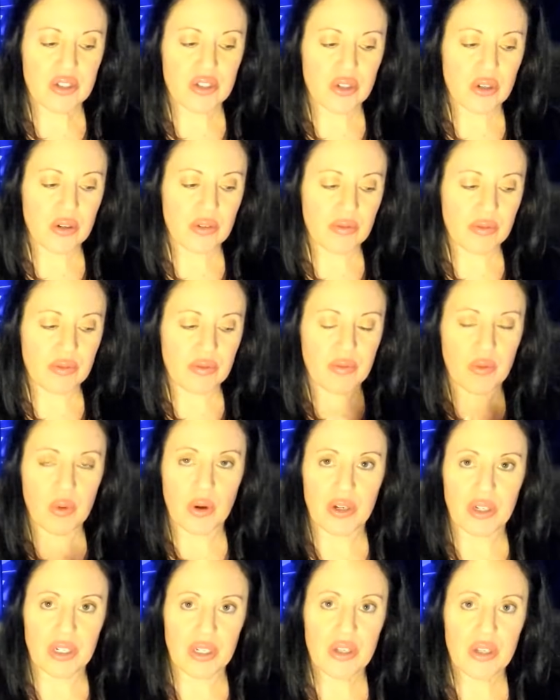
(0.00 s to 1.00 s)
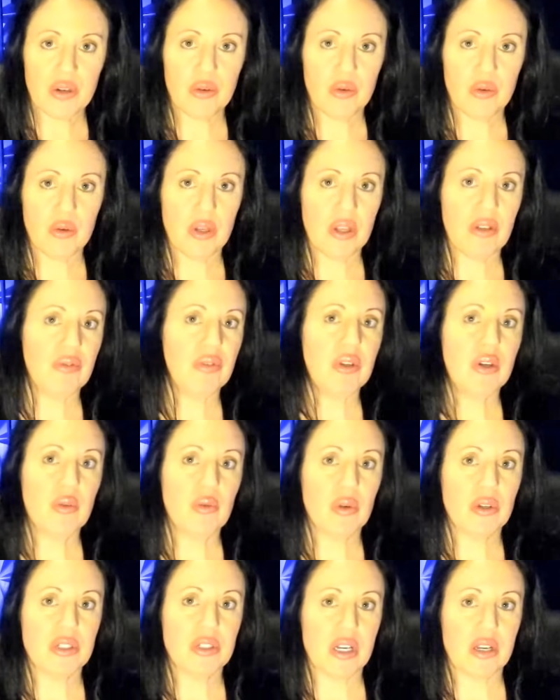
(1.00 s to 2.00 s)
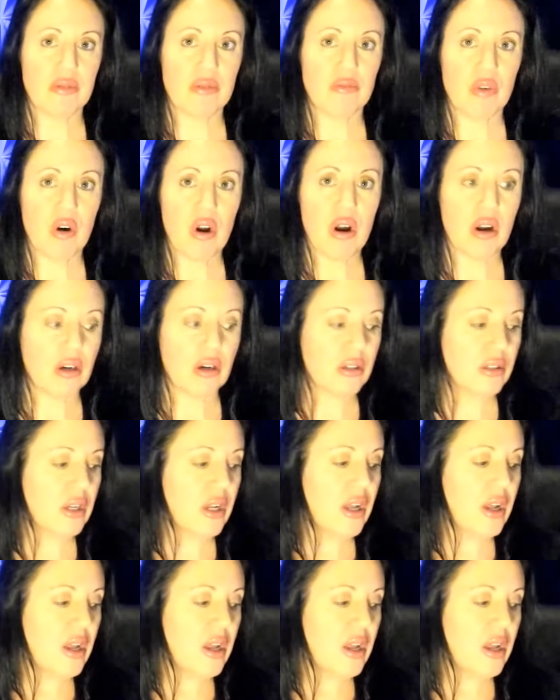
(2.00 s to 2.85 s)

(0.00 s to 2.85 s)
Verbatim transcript: served for you if you were done wrong.